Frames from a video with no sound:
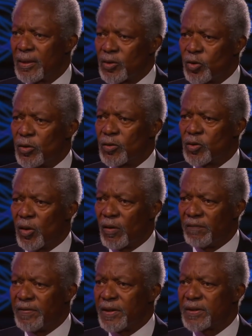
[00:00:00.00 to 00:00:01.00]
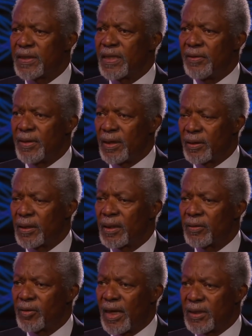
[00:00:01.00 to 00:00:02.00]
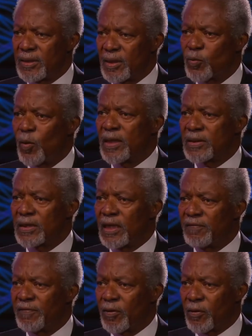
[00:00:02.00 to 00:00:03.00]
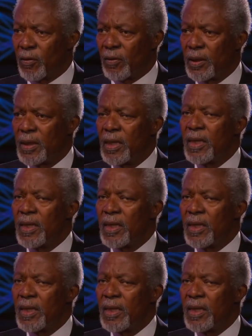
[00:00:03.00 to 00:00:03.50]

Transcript: to resolve the Syrian crisis once and for all?